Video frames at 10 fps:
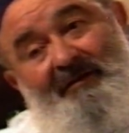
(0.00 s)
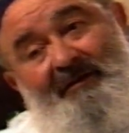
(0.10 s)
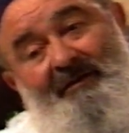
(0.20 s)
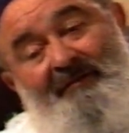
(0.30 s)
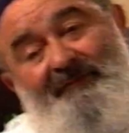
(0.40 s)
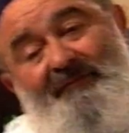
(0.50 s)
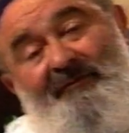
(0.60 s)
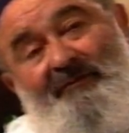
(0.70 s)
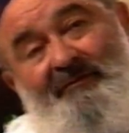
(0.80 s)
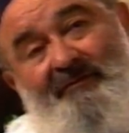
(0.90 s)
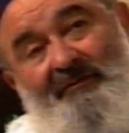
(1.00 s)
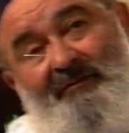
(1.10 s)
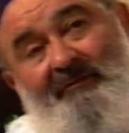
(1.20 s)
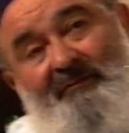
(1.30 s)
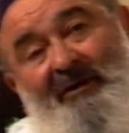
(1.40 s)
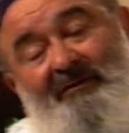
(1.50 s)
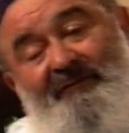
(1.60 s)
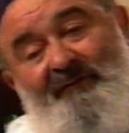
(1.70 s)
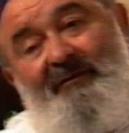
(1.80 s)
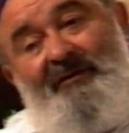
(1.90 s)
And for about
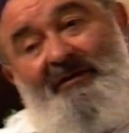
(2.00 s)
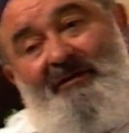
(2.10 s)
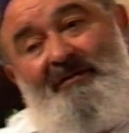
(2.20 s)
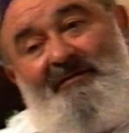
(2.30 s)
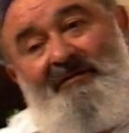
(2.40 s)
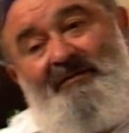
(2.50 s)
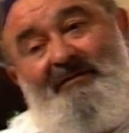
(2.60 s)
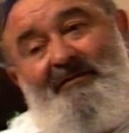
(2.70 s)
4 years,